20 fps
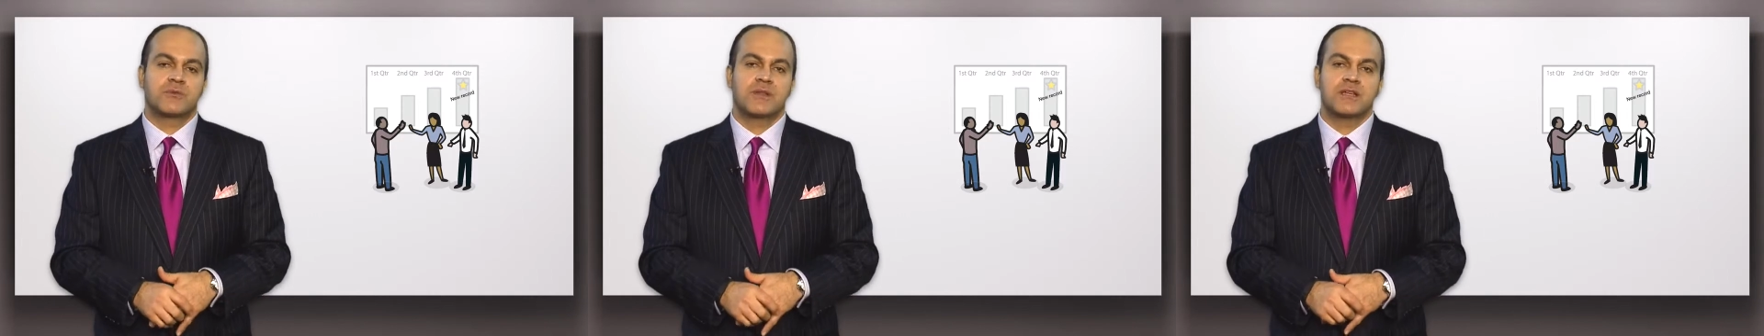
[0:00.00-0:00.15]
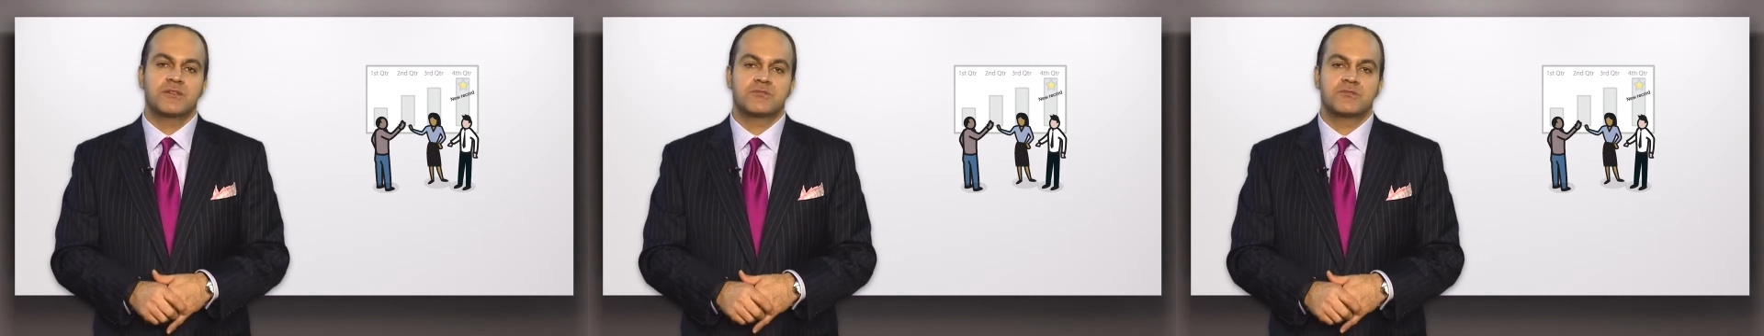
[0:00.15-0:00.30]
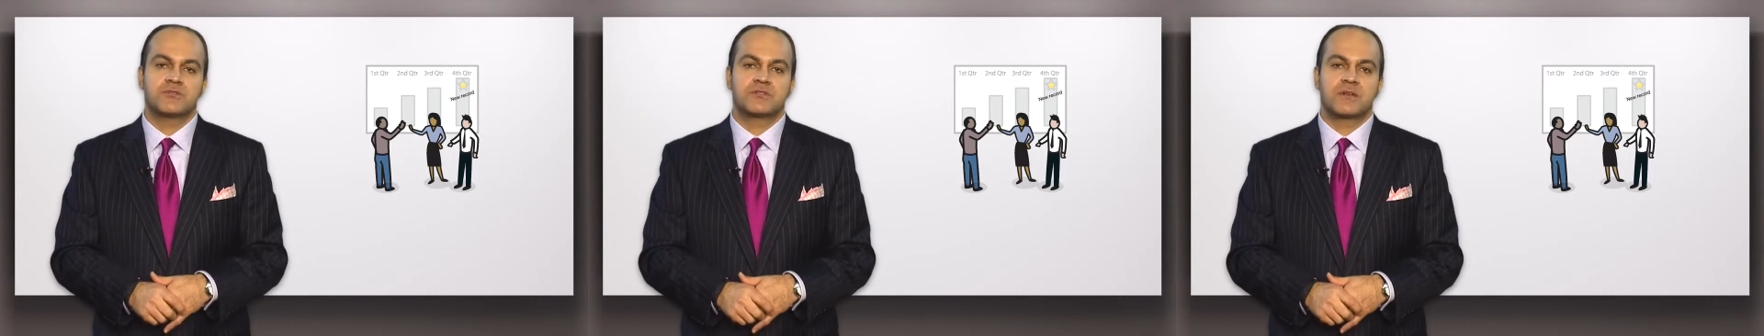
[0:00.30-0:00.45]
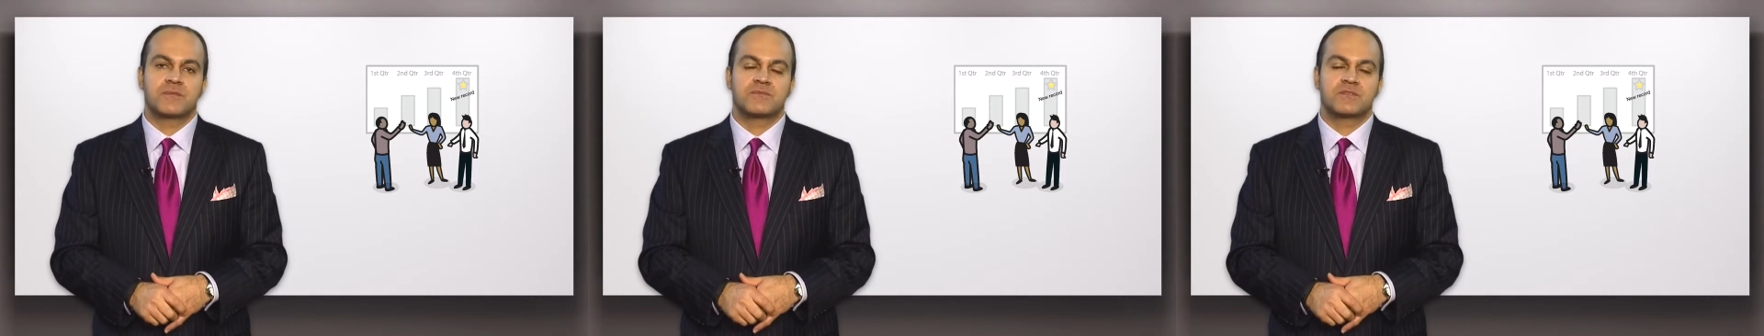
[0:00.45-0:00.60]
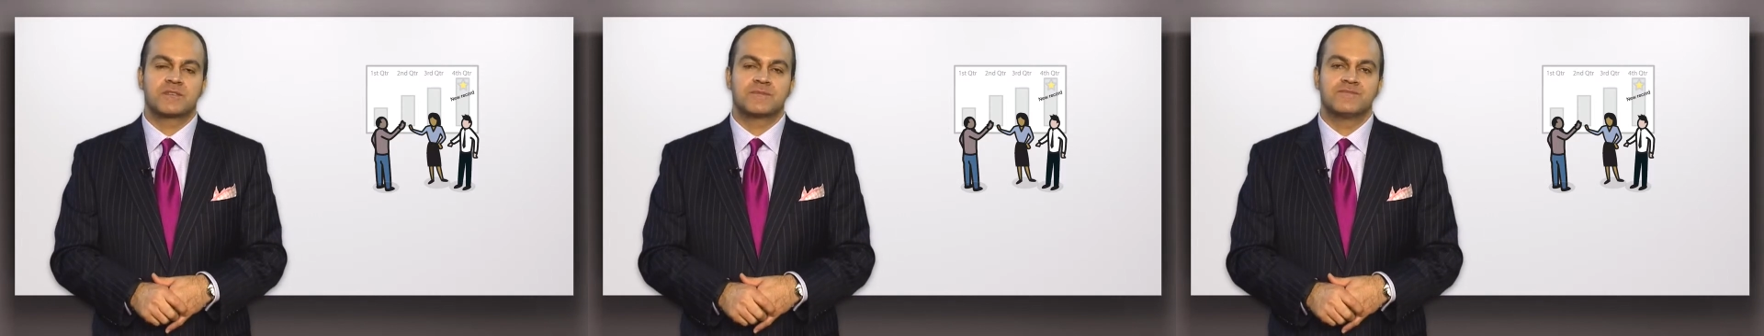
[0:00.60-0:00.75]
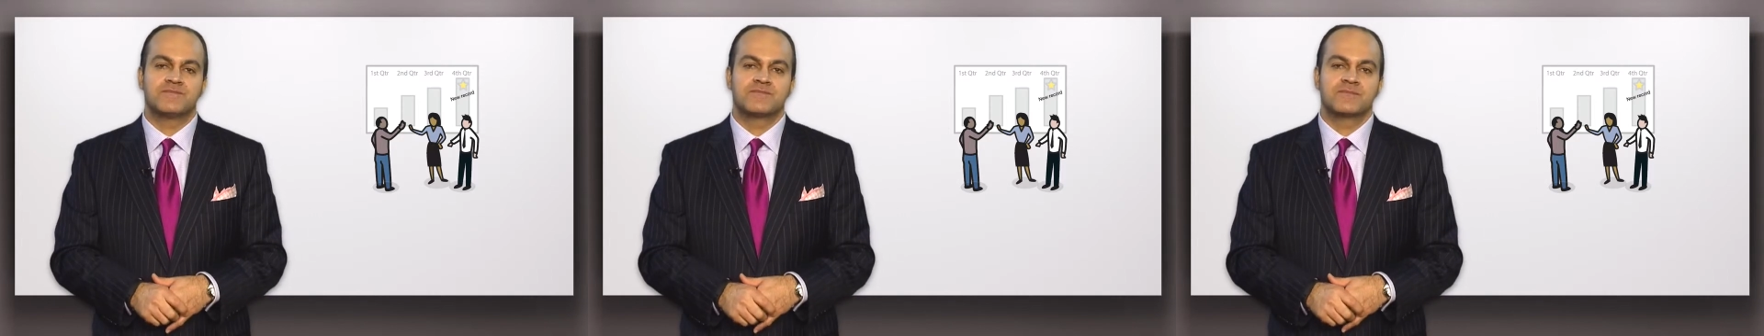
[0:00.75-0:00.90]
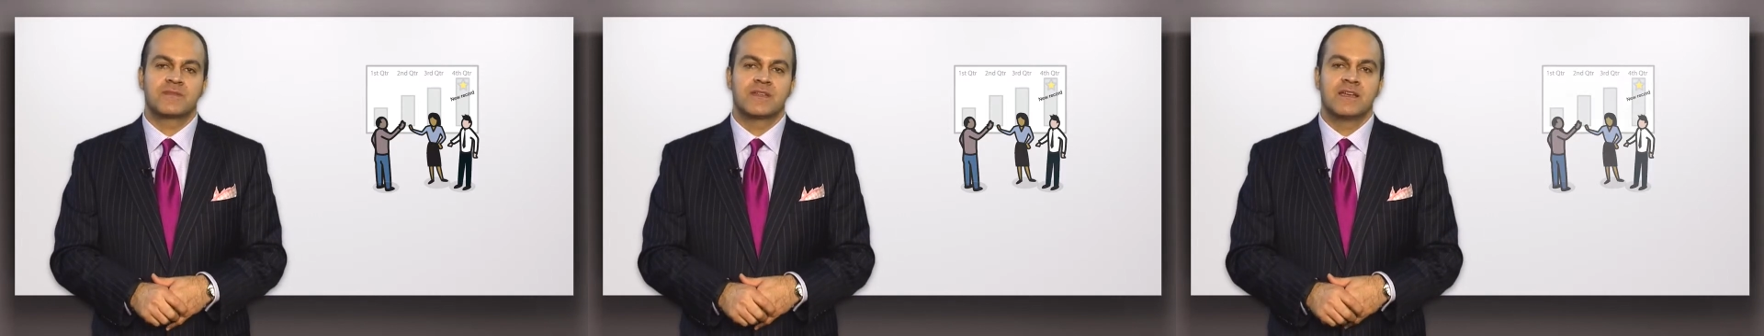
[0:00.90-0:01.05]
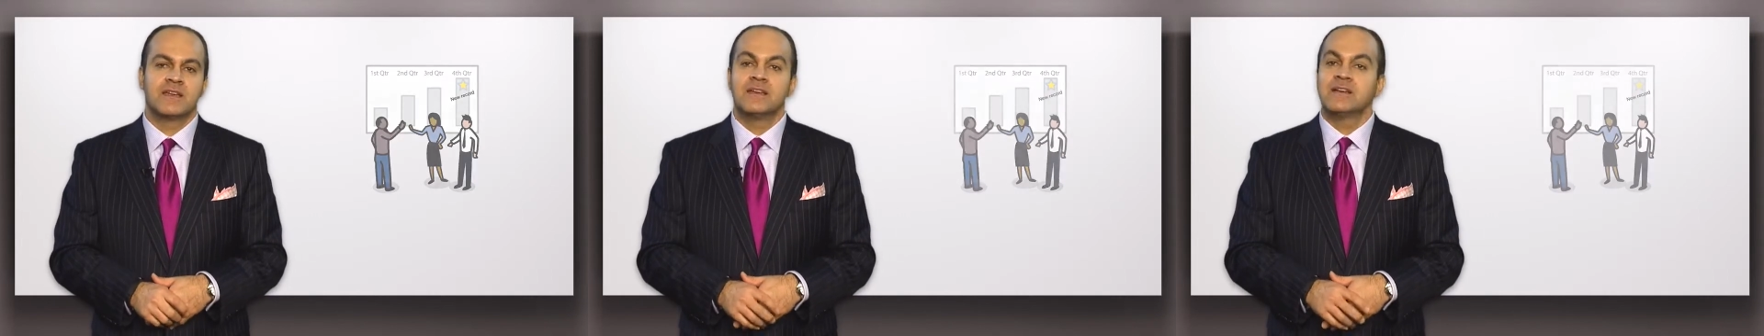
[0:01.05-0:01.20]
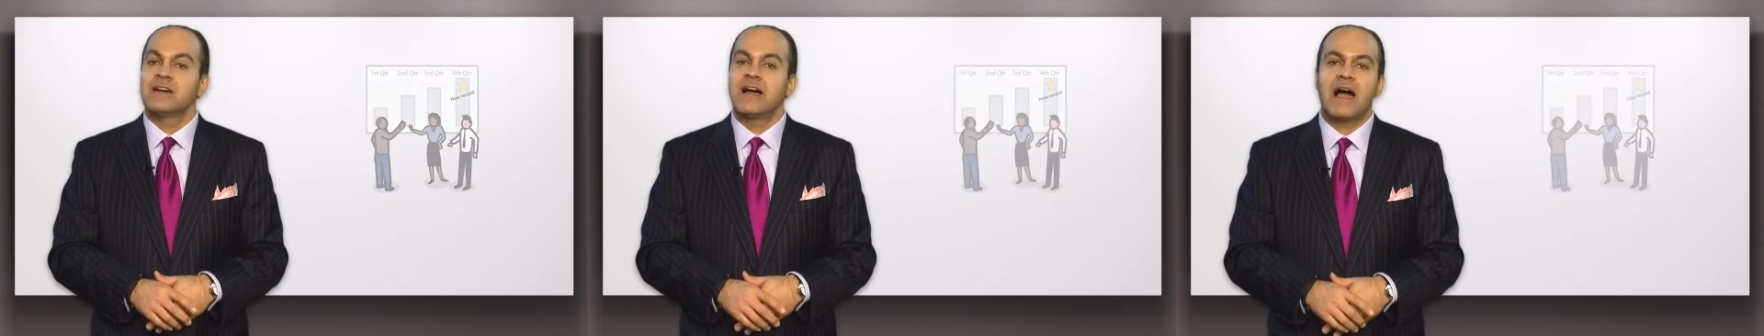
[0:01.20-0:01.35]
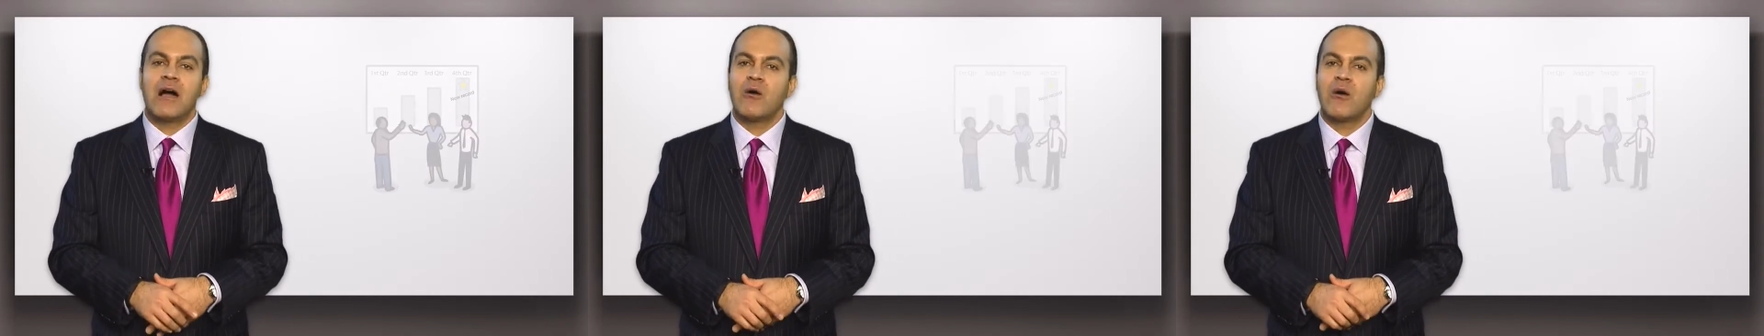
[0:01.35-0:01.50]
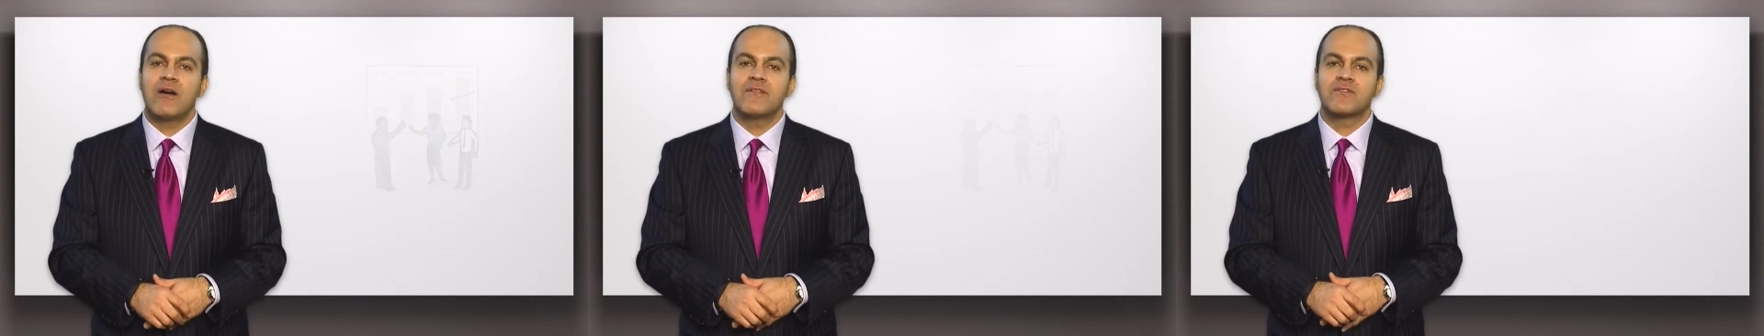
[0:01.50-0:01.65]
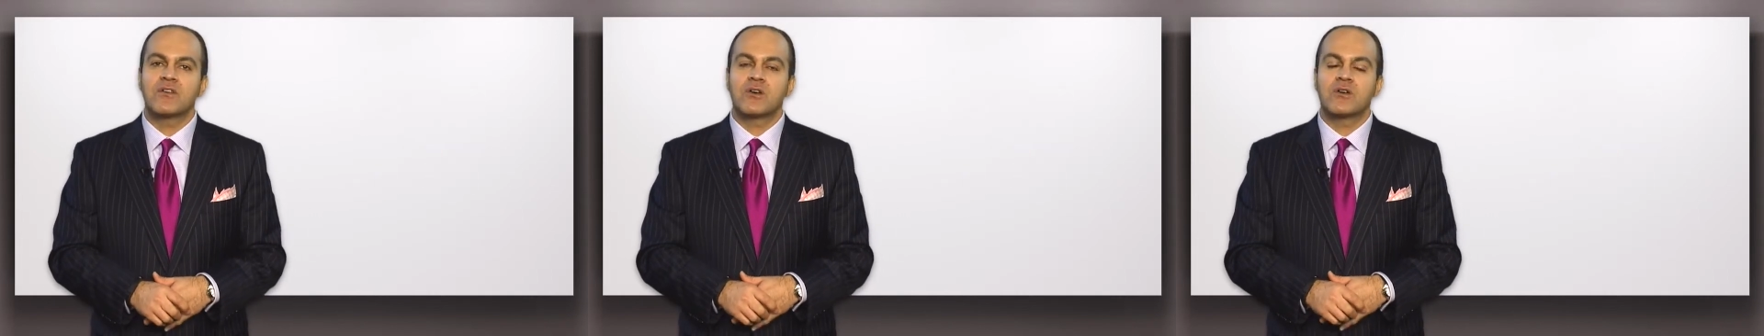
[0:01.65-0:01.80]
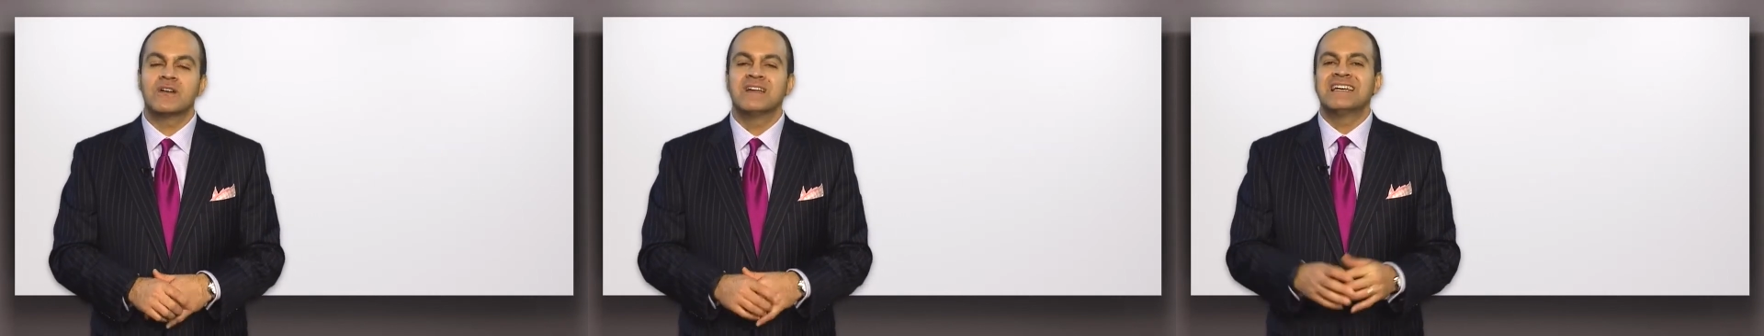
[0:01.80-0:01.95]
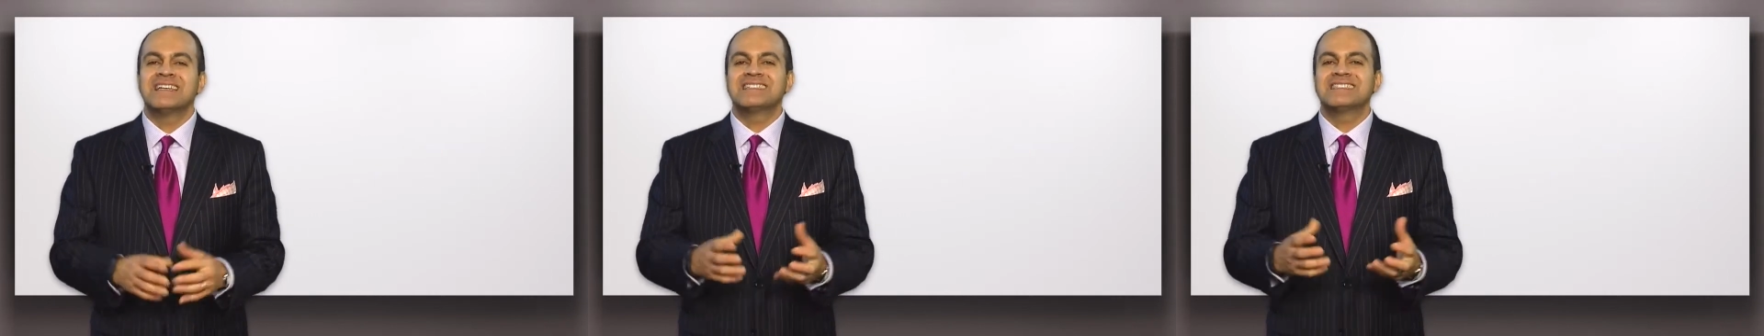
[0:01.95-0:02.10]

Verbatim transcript: relationships. However,